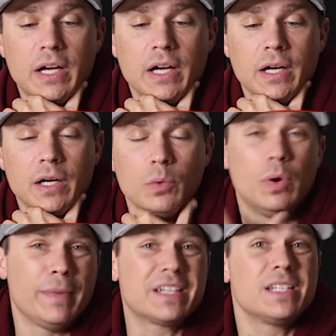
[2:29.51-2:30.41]

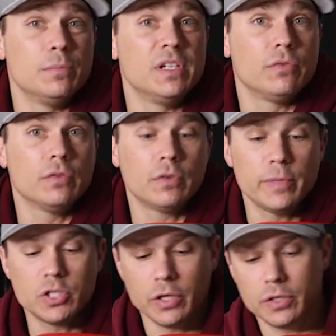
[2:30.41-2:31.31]
what makes them different
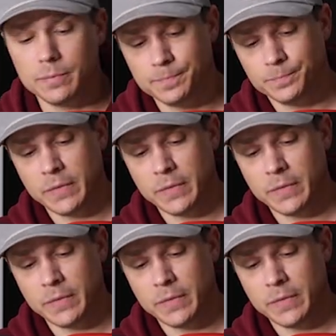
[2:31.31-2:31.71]
from each other.